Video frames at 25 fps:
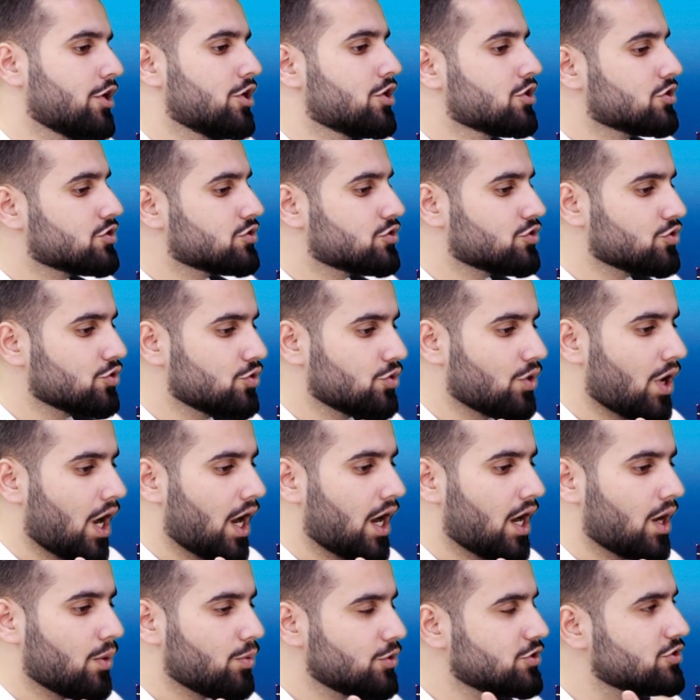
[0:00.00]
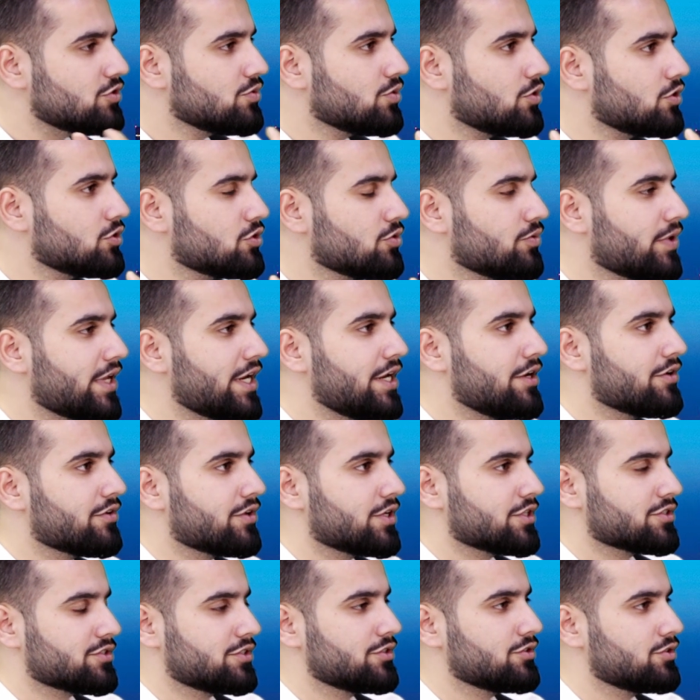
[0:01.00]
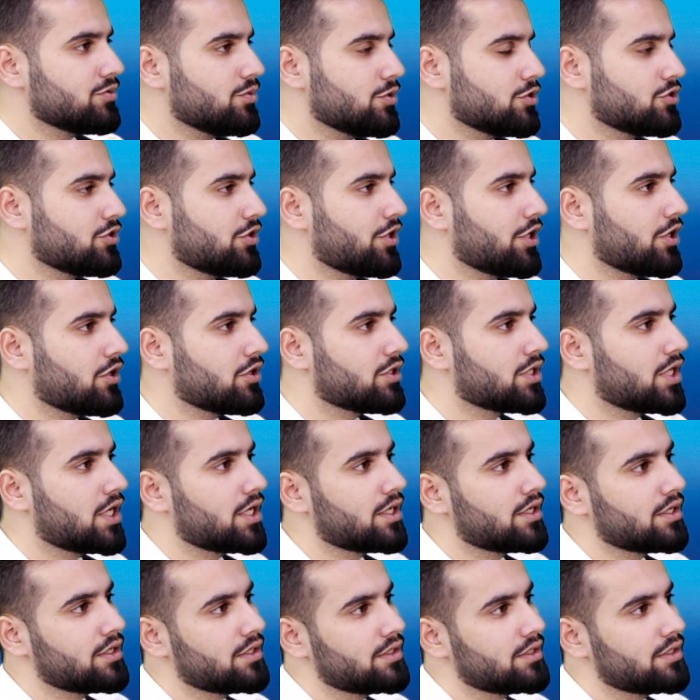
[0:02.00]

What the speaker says: So which is also very interesting. So what's your take on that?